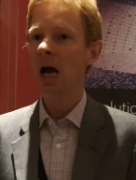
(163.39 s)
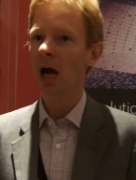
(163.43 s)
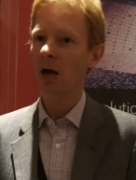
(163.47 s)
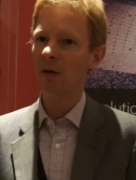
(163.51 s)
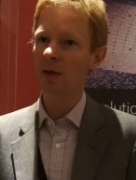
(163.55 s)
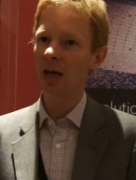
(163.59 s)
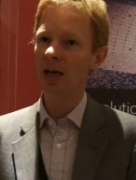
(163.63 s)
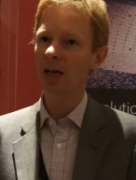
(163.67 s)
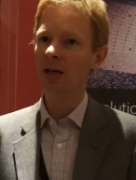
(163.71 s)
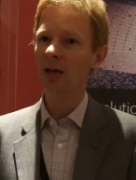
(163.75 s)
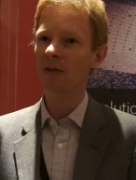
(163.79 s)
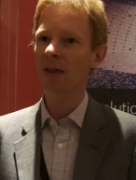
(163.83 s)

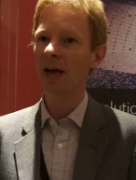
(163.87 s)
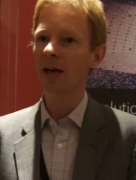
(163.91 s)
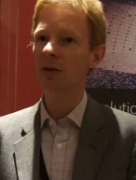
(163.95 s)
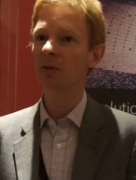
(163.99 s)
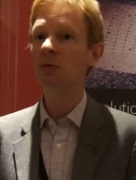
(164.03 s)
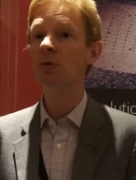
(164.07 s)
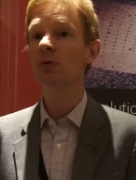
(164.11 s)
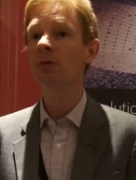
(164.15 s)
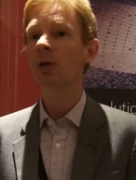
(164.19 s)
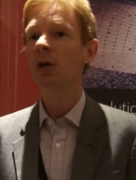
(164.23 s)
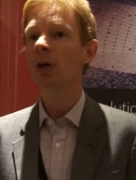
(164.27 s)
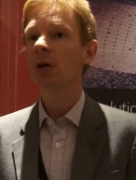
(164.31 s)
And they can
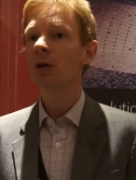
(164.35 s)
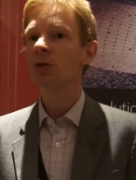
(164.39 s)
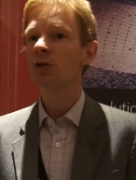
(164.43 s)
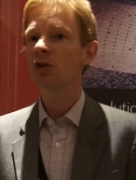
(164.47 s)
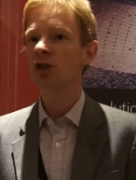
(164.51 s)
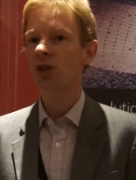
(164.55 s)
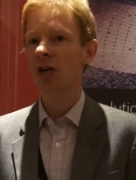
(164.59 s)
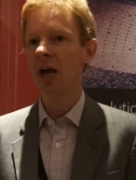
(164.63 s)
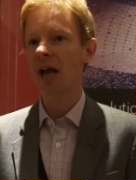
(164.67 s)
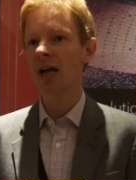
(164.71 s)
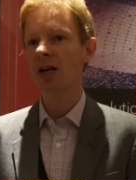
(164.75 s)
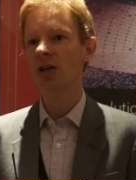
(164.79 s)
then
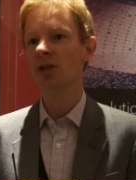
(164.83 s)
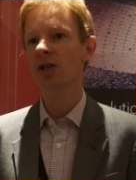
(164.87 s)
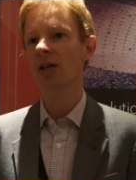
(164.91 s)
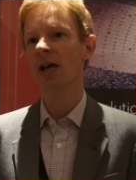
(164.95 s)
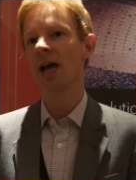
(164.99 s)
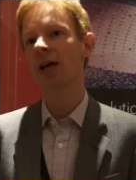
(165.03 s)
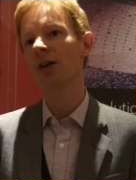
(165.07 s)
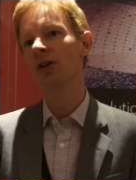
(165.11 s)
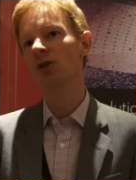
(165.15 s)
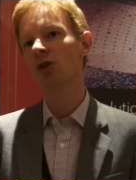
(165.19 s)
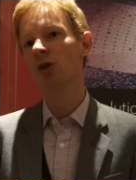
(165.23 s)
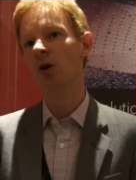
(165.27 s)
change
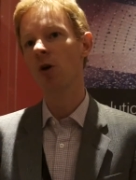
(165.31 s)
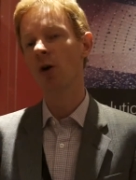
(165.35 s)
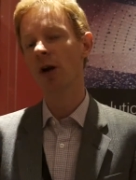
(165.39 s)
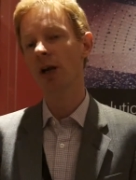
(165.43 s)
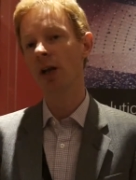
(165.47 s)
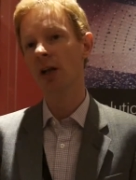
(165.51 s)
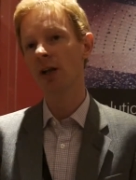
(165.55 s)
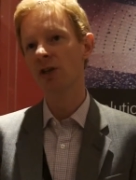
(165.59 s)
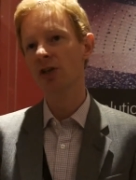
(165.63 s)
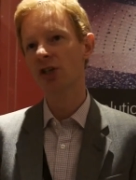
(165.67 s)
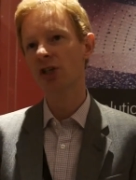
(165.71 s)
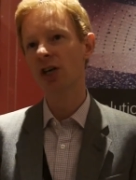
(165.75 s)
the
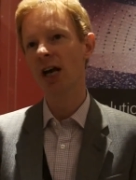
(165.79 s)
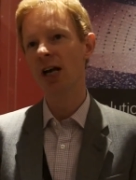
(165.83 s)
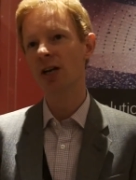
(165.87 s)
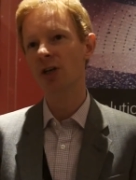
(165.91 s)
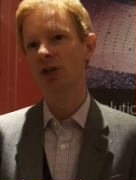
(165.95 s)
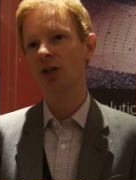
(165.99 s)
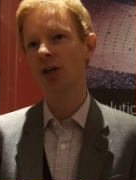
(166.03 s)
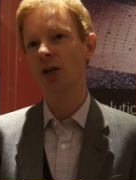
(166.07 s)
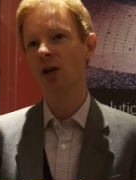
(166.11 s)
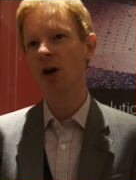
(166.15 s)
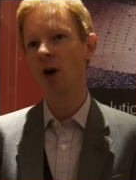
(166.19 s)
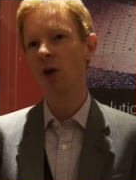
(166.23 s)
editorial and
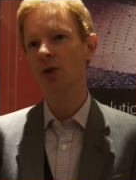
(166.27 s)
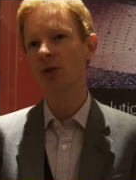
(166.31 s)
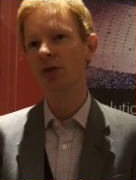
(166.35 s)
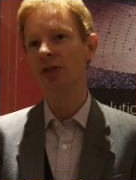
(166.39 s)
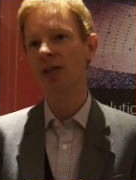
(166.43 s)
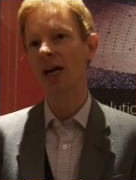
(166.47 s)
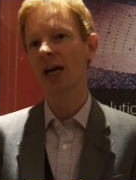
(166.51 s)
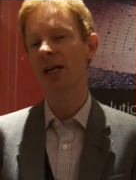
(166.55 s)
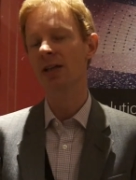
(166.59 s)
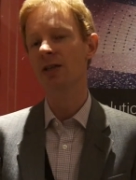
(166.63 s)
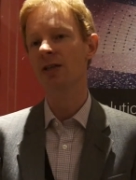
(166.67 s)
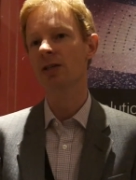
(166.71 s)
change the
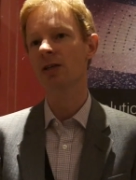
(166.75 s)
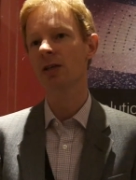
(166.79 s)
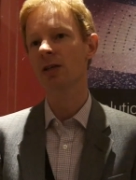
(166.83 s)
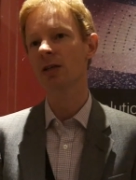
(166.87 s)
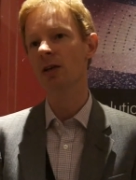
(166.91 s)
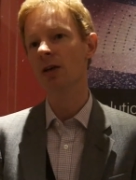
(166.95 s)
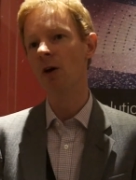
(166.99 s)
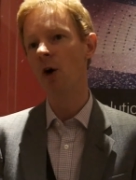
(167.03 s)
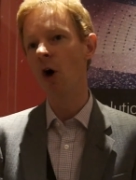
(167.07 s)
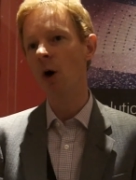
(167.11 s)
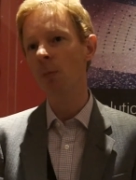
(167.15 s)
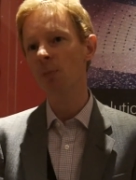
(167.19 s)
content
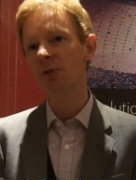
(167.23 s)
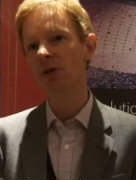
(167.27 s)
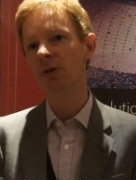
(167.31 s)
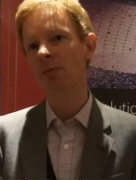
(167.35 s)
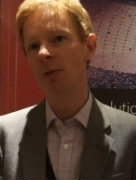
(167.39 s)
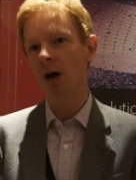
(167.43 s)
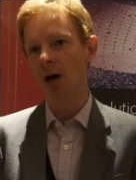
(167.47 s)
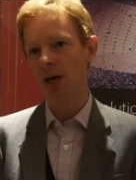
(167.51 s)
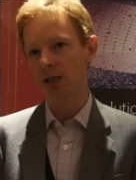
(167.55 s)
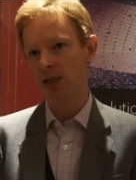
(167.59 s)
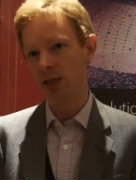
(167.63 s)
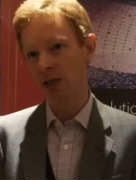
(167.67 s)
and
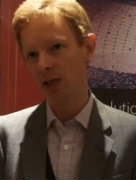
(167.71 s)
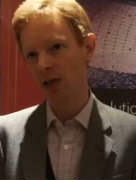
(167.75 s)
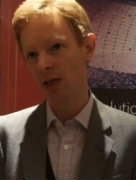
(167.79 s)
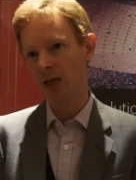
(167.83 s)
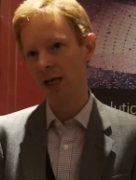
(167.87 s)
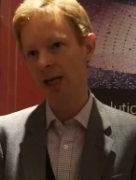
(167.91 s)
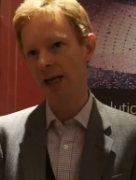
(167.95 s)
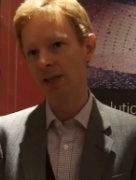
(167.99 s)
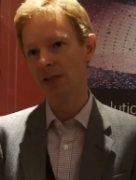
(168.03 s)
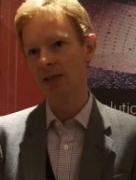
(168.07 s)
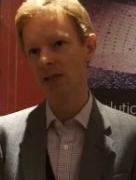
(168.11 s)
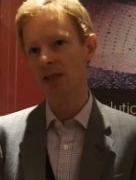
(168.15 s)
optimize it at
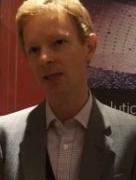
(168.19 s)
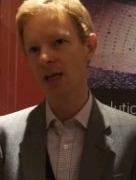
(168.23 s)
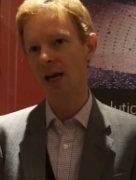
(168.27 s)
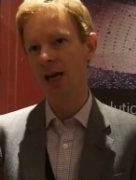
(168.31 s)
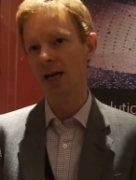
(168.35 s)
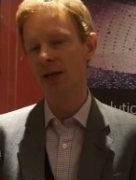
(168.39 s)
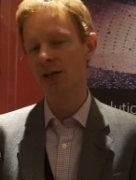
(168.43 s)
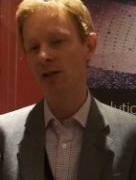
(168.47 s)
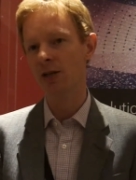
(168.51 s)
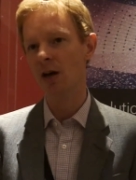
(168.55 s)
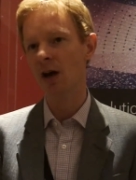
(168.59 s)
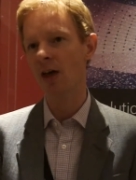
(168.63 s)
a later
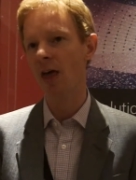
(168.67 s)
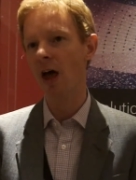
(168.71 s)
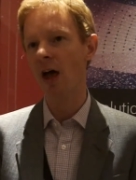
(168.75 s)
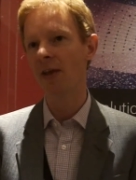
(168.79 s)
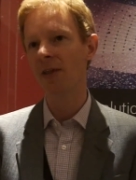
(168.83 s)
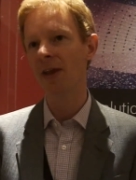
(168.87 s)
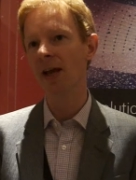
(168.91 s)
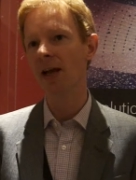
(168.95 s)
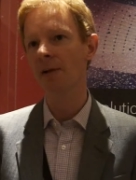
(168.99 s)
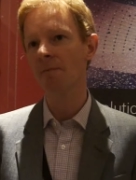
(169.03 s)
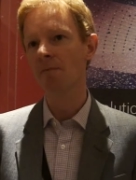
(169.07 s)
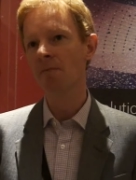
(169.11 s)
date. So I
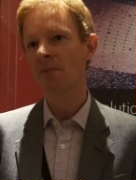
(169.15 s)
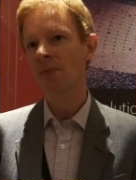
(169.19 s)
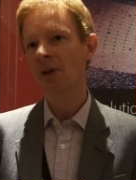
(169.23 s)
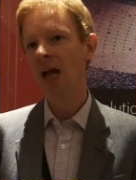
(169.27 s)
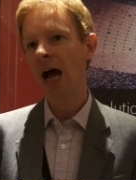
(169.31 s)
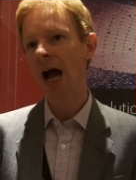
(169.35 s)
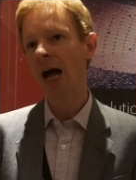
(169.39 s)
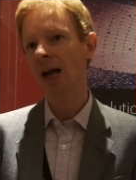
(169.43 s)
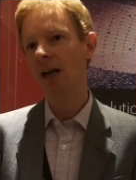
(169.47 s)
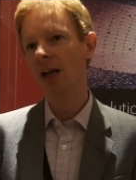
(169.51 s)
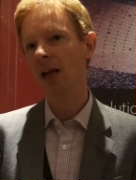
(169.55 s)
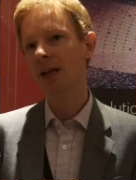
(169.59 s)
think
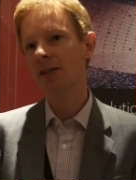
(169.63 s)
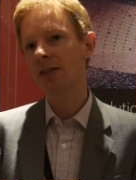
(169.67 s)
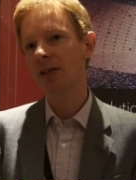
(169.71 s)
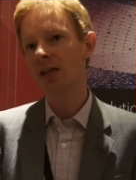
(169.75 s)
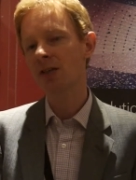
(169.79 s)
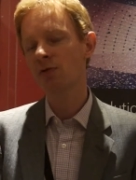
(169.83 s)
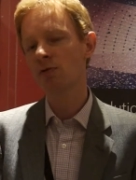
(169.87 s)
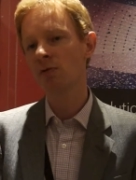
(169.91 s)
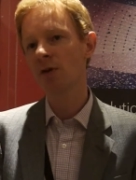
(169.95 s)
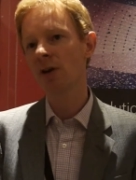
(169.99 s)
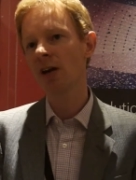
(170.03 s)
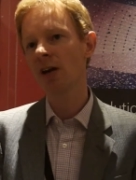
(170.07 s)
analytics